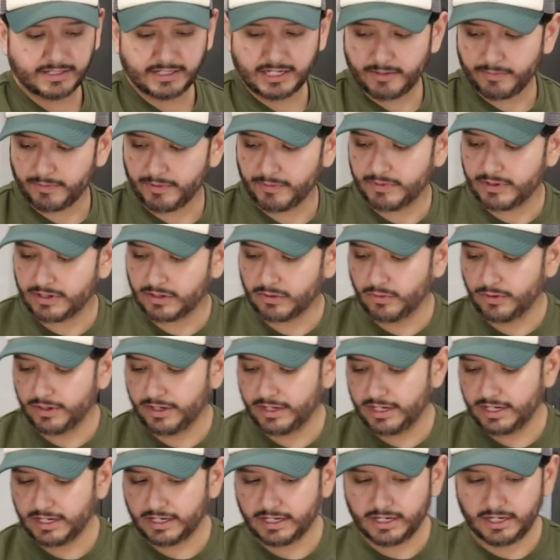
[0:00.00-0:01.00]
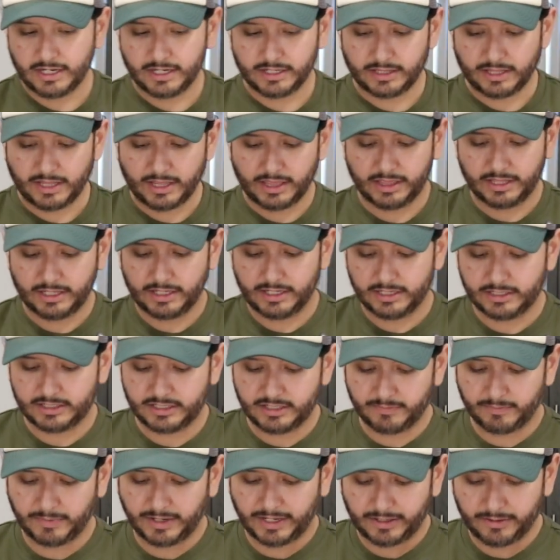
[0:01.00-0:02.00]
step, I'm going to go ahead and cut the
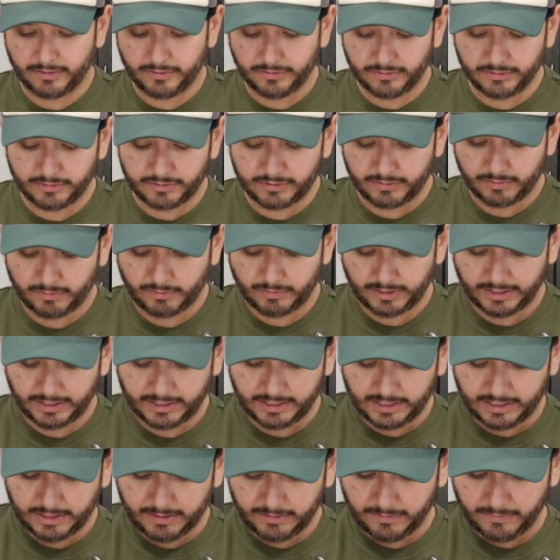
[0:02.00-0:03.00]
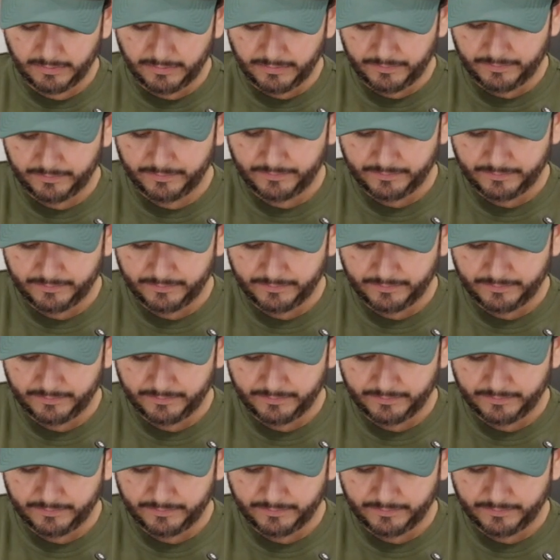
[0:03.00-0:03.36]
tomatoes right now.